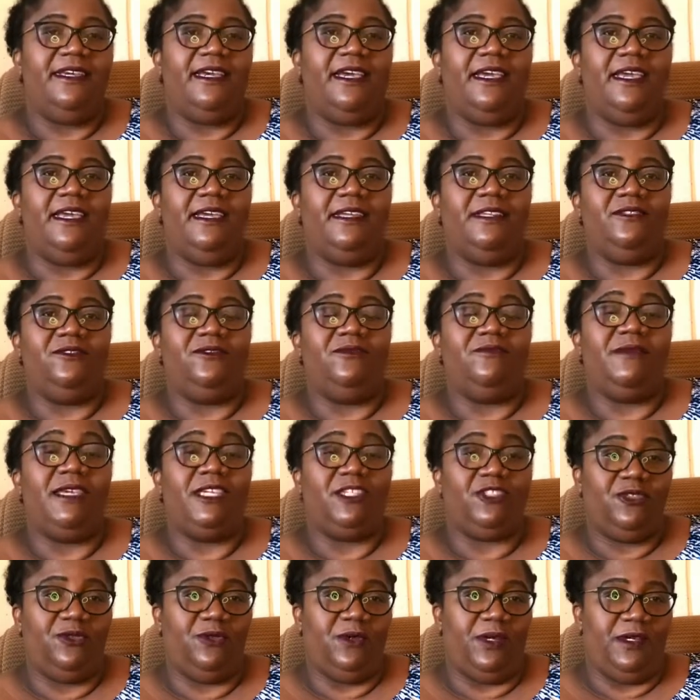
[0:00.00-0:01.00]
to
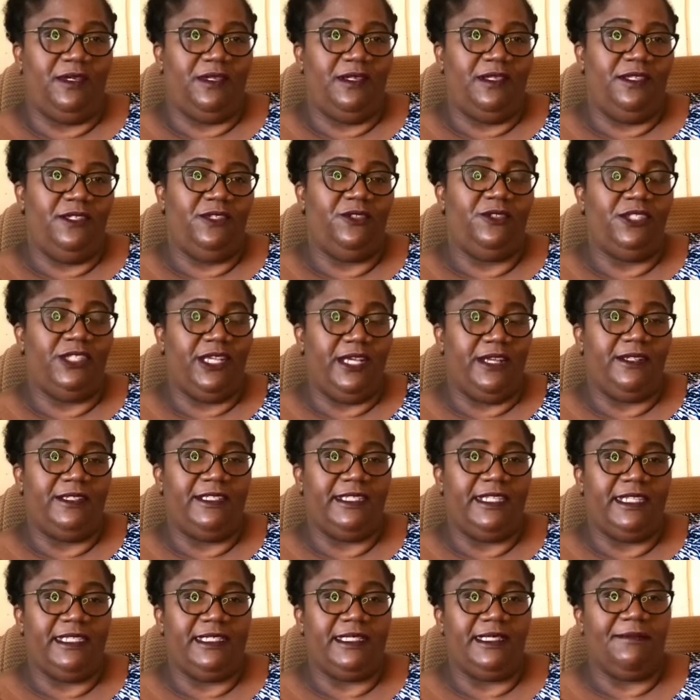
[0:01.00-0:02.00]
make sure your child
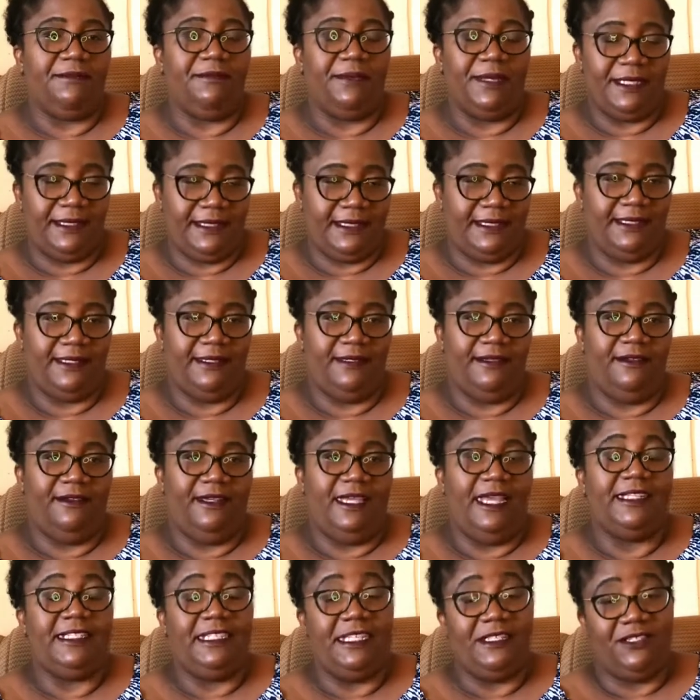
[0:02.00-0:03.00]
gets the best
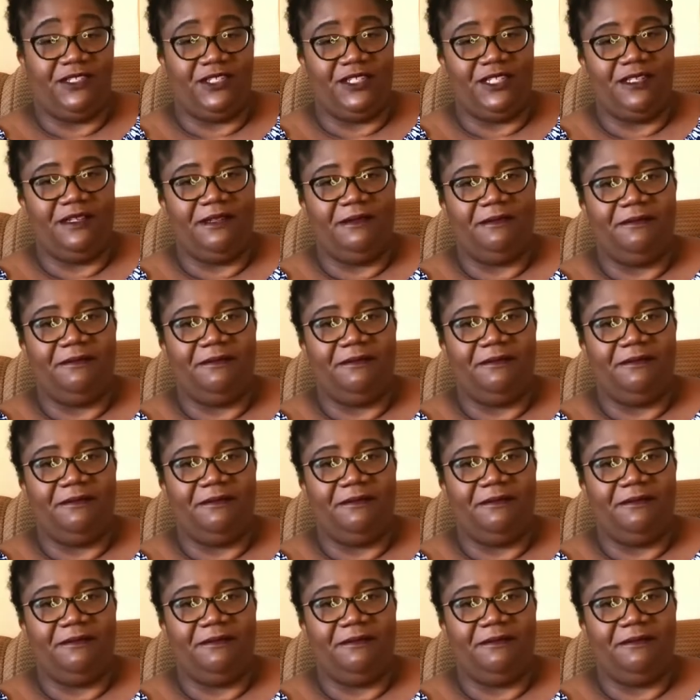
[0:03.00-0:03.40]
attention.